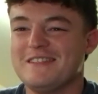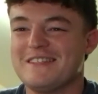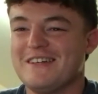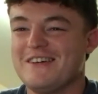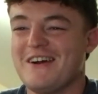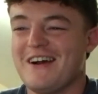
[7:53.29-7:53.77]

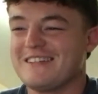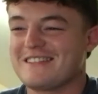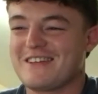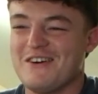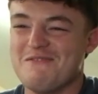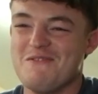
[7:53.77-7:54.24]
So I
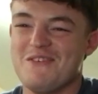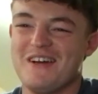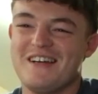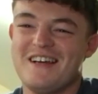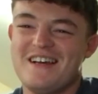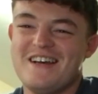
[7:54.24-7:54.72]
just got on with it,
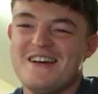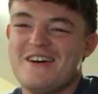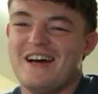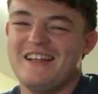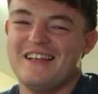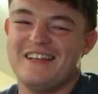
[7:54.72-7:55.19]

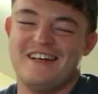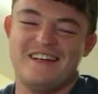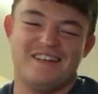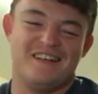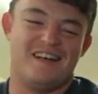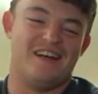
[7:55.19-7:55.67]
and then
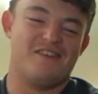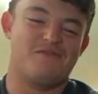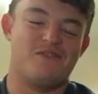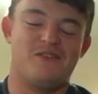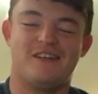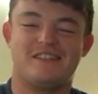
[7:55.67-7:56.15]
I had a
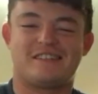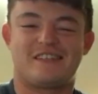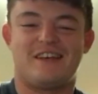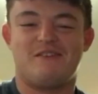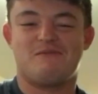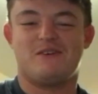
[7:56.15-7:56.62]
few nice
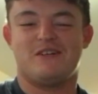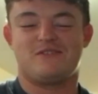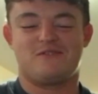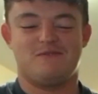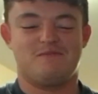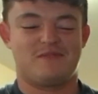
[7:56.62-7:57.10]
kind words
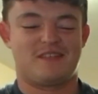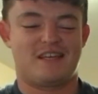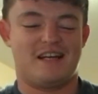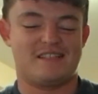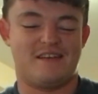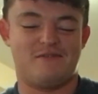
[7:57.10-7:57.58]
from
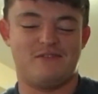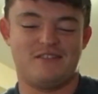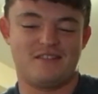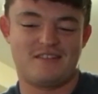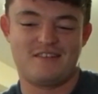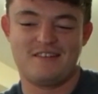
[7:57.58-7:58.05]
Gaz Evans,